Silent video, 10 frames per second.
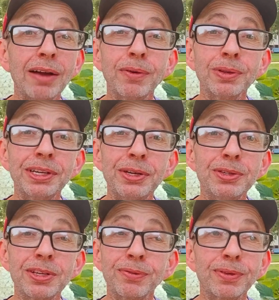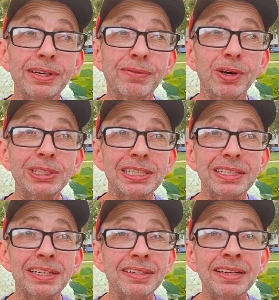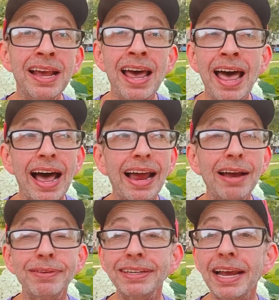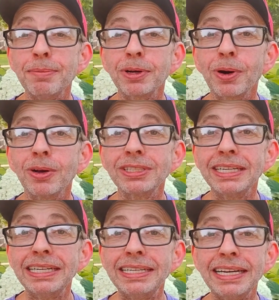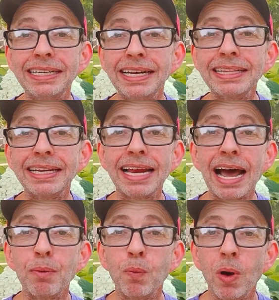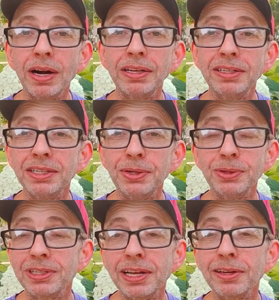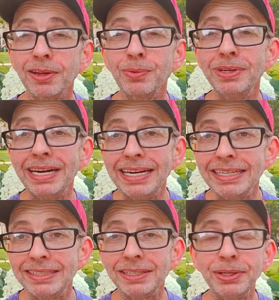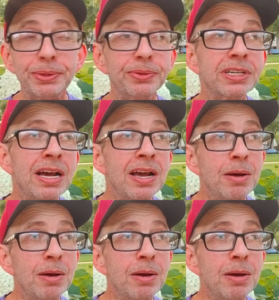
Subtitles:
I've only used the free version, and I haven't came across anything yet that I wanted to use, let alone needed to use,